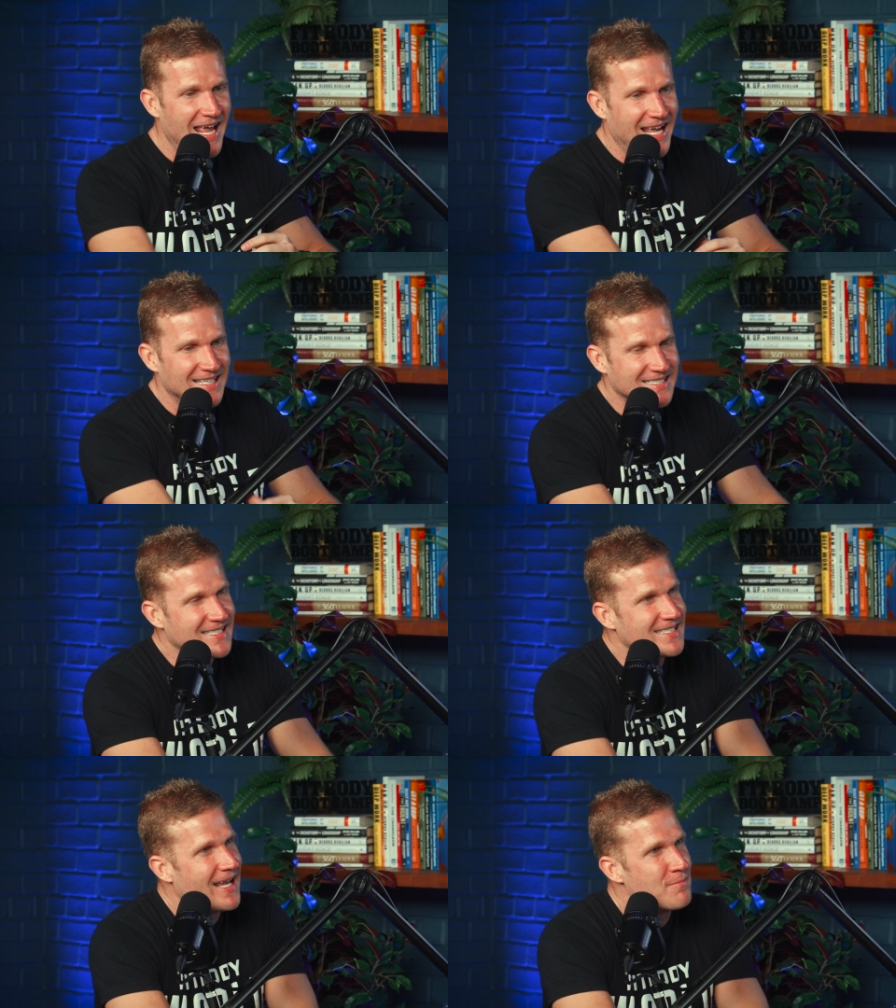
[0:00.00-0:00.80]
at
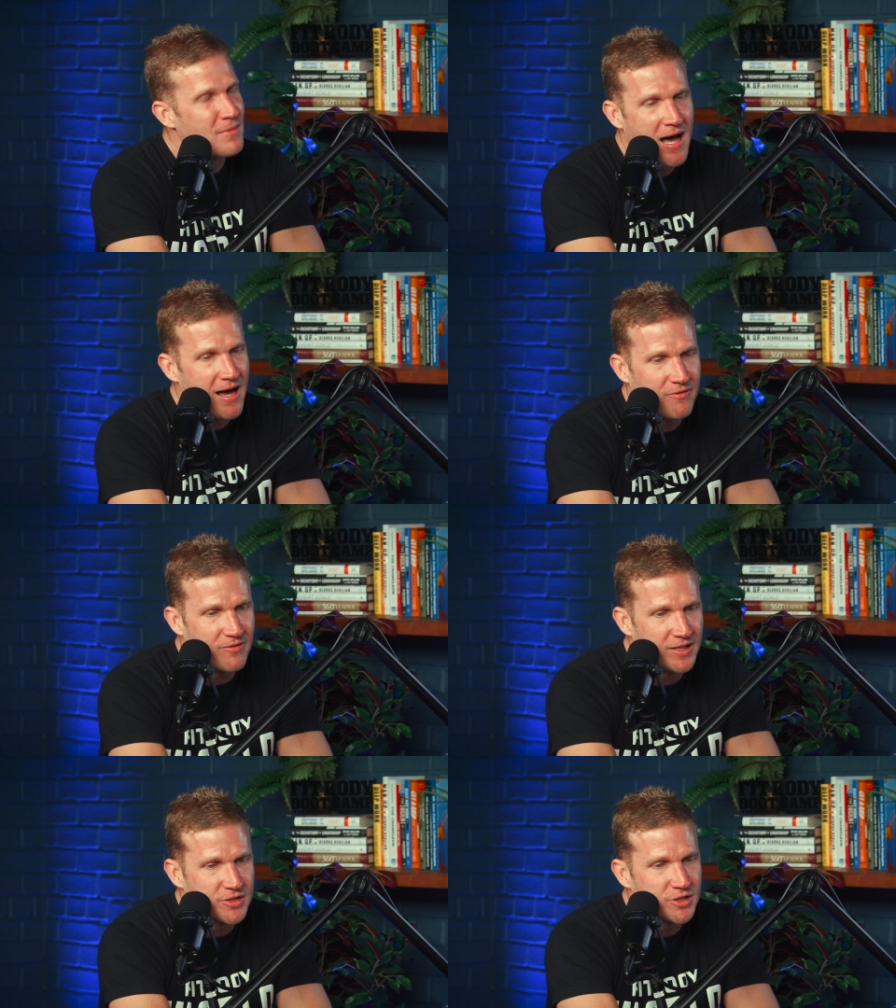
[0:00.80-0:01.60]
six a.m. live.
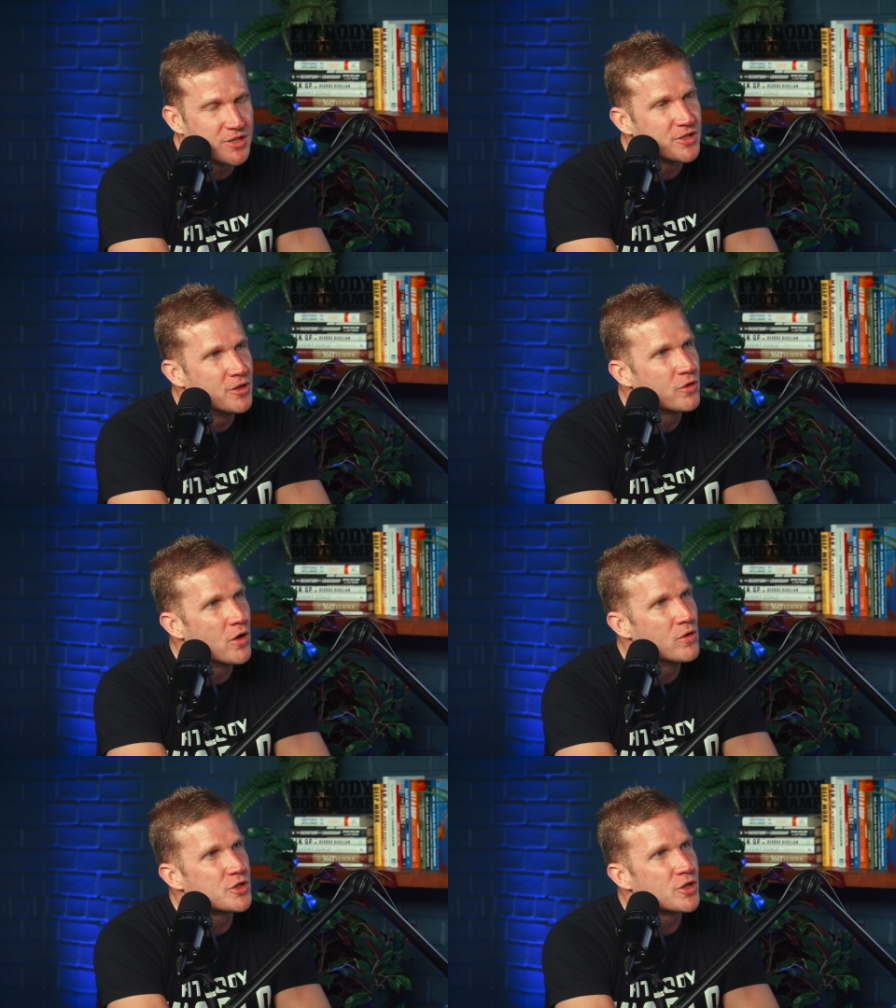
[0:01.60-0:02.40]
Is just you know
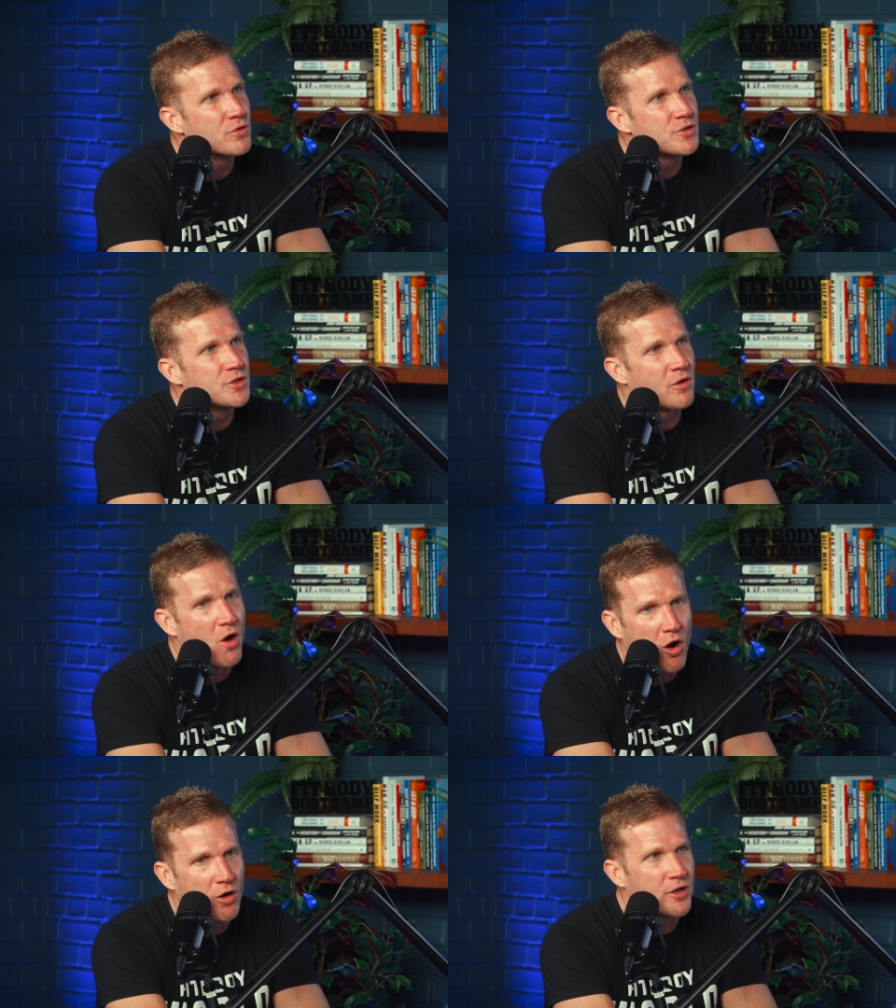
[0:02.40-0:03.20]
go shows your
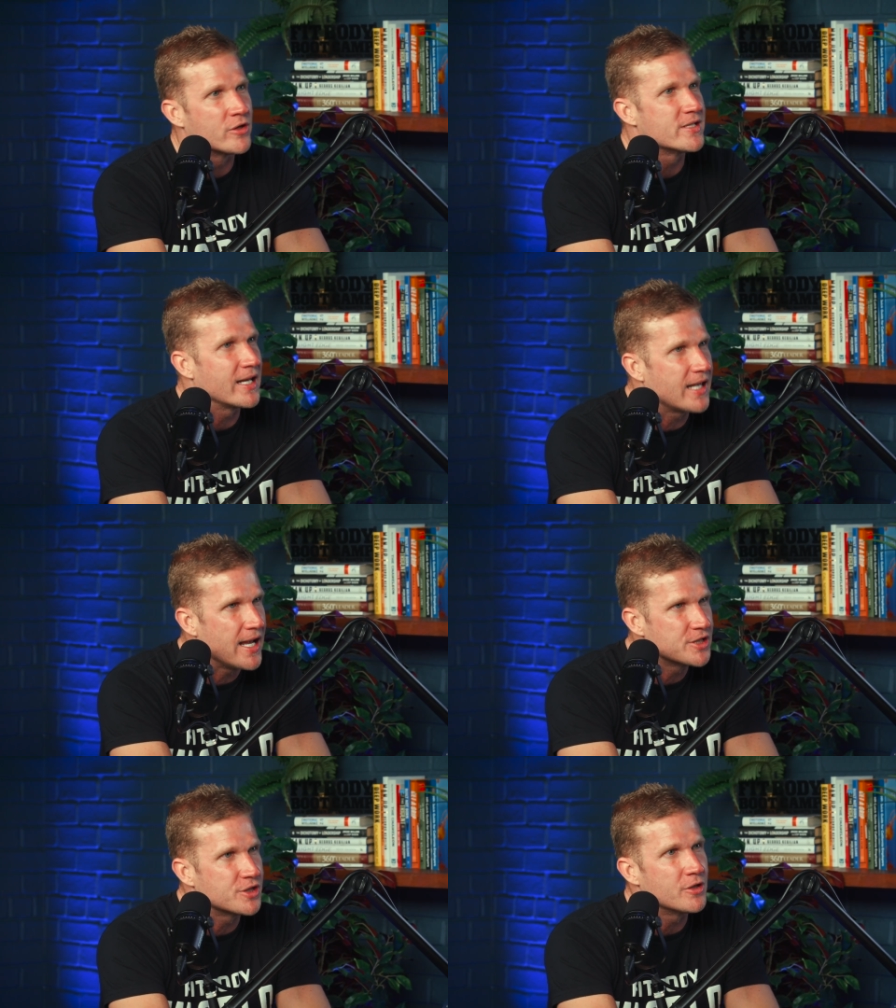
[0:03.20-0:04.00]
heart, your
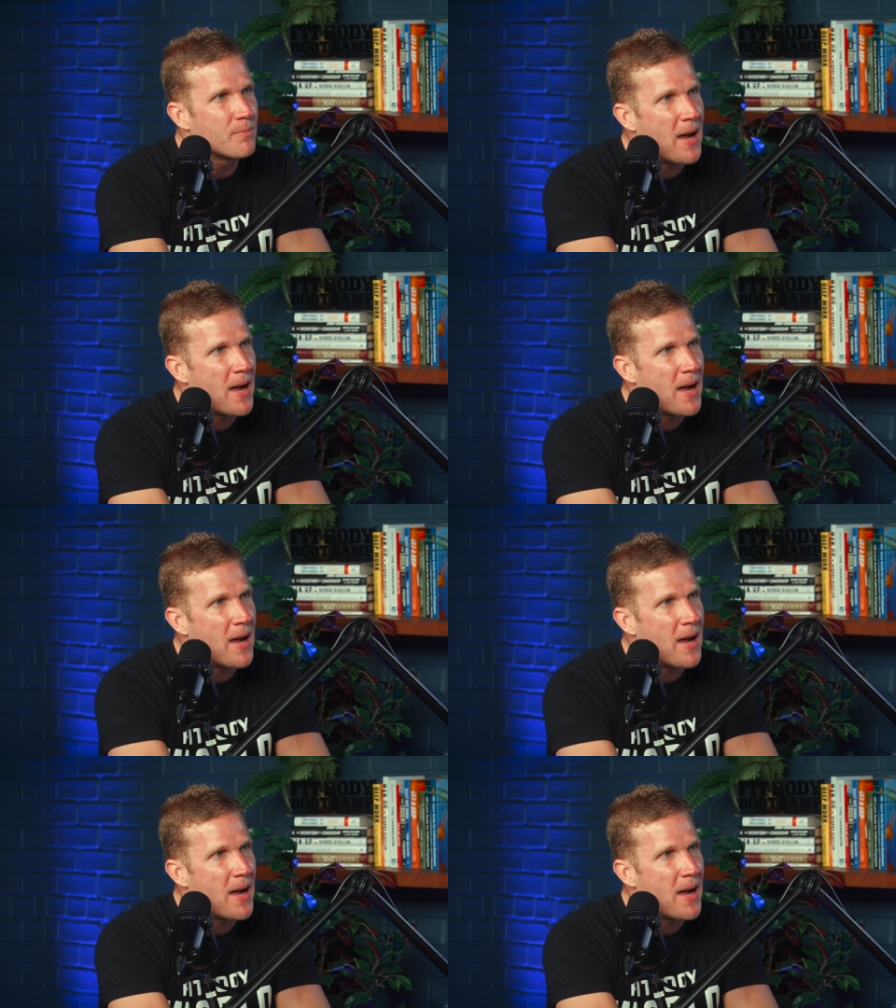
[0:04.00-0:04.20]
dedication, your